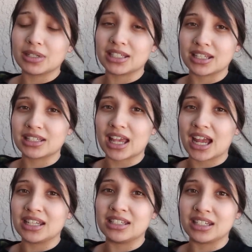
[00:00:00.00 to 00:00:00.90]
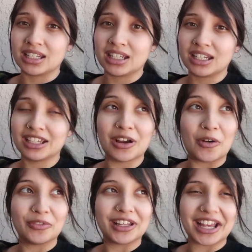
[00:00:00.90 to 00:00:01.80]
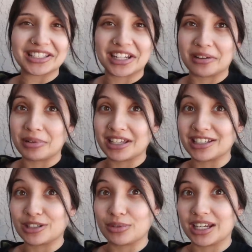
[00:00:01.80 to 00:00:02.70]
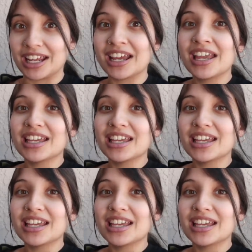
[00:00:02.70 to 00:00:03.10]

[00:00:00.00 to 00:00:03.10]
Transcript: but since I did, hopefully you guys can hear me because it's windy.